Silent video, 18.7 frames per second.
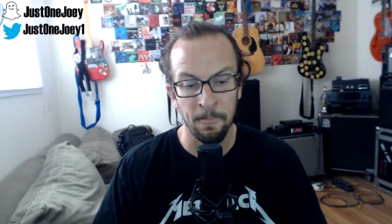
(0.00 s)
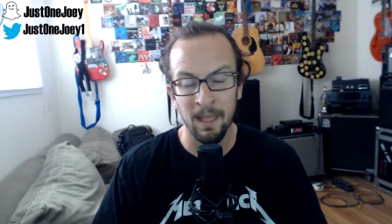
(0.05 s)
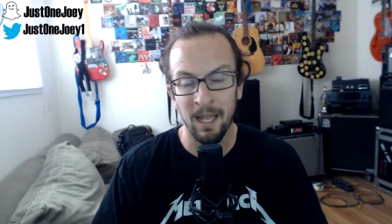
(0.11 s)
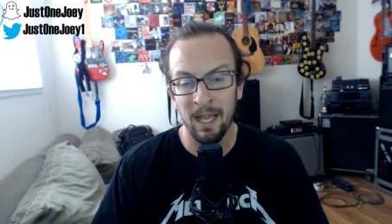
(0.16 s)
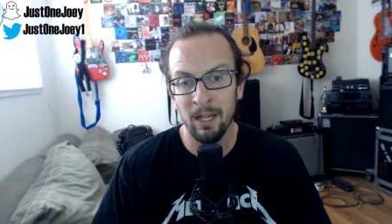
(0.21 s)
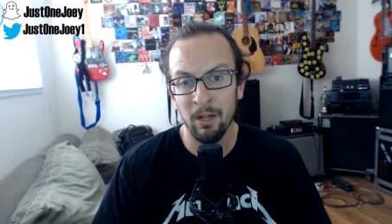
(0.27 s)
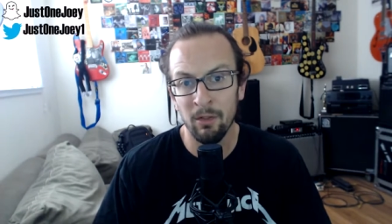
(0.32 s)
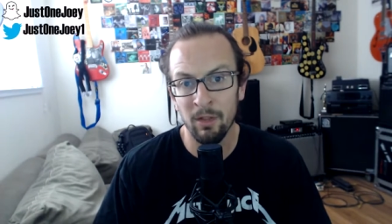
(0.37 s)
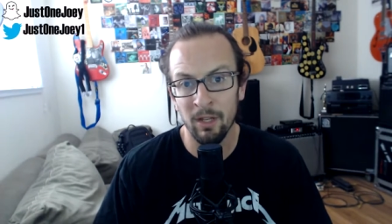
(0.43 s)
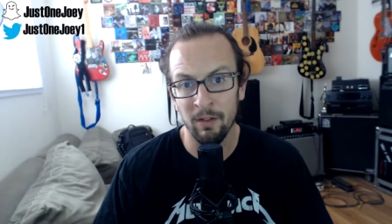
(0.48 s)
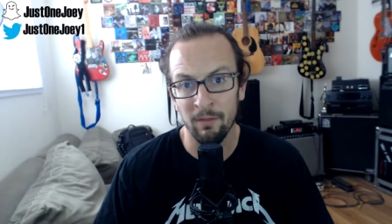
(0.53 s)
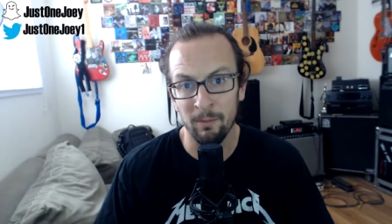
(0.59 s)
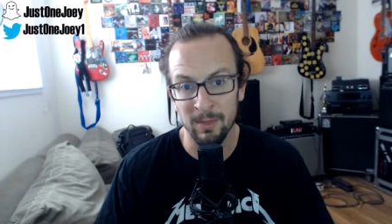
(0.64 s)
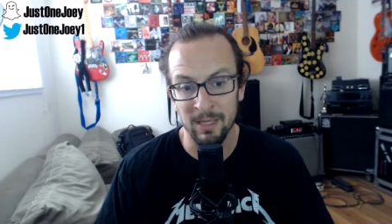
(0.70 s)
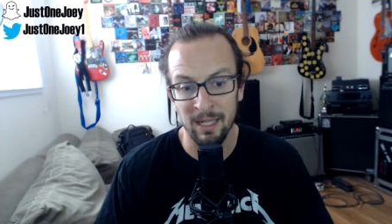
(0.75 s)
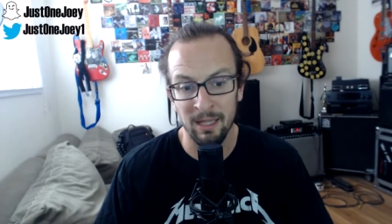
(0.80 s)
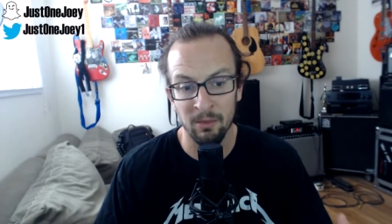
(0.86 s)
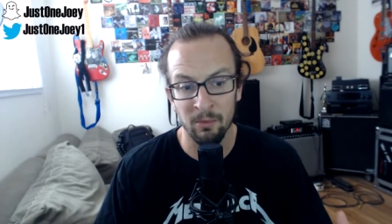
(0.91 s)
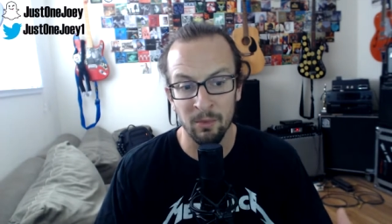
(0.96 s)
I know that if
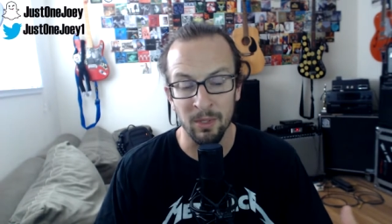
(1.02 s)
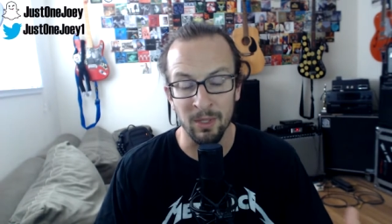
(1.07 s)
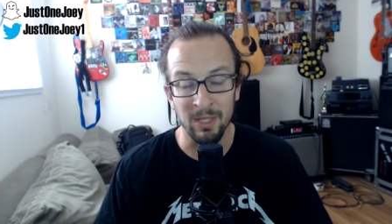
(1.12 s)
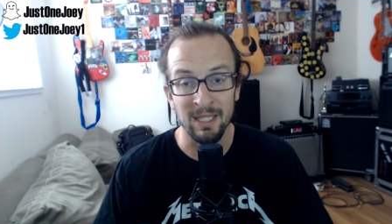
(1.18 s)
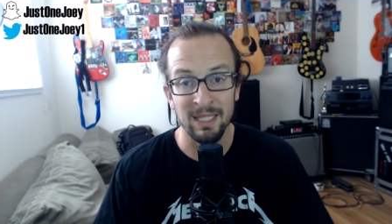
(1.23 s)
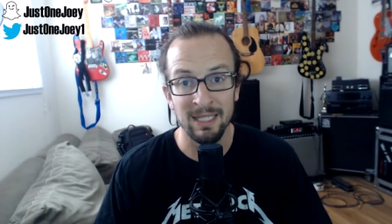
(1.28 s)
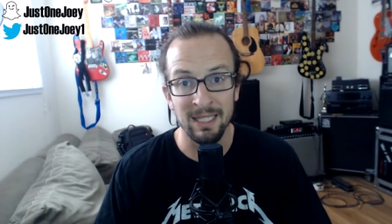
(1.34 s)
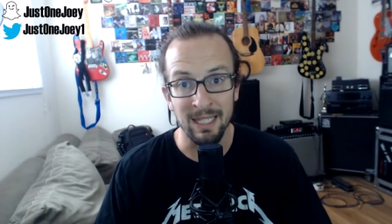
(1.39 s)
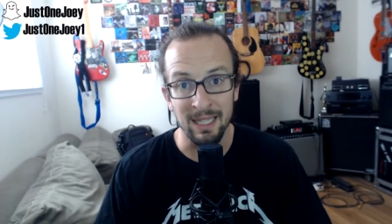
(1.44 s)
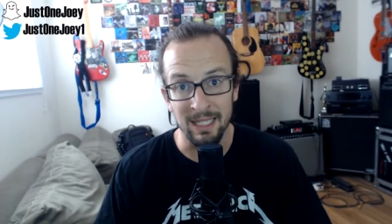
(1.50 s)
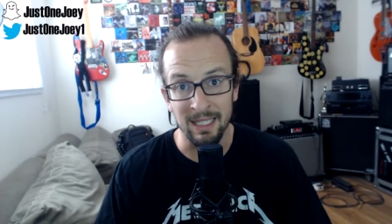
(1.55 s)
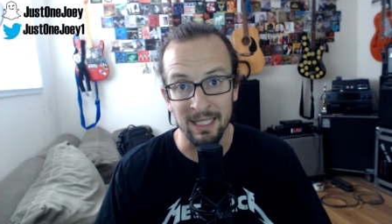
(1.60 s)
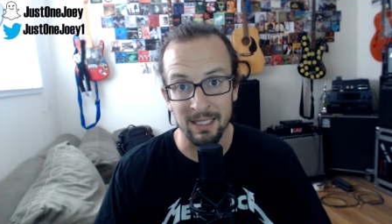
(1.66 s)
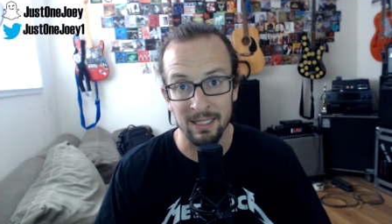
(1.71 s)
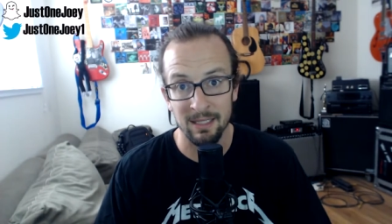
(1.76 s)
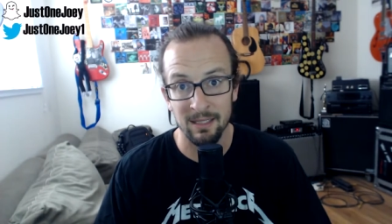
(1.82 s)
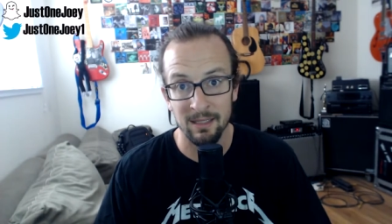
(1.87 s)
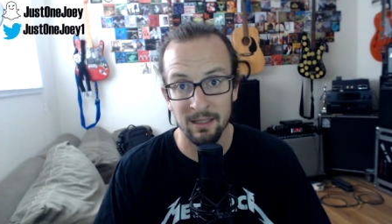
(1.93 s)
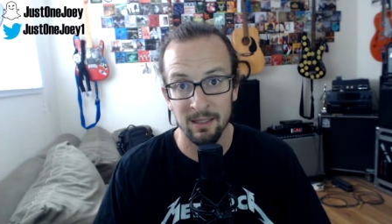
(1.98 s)
Metallica were to listen to
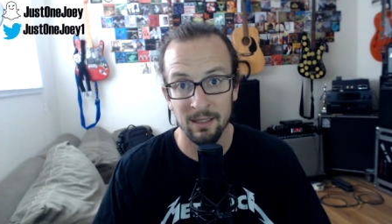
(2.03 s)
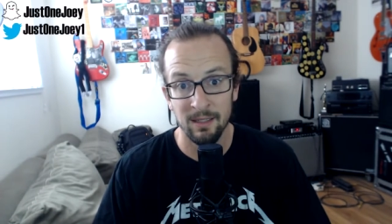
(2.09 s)
this,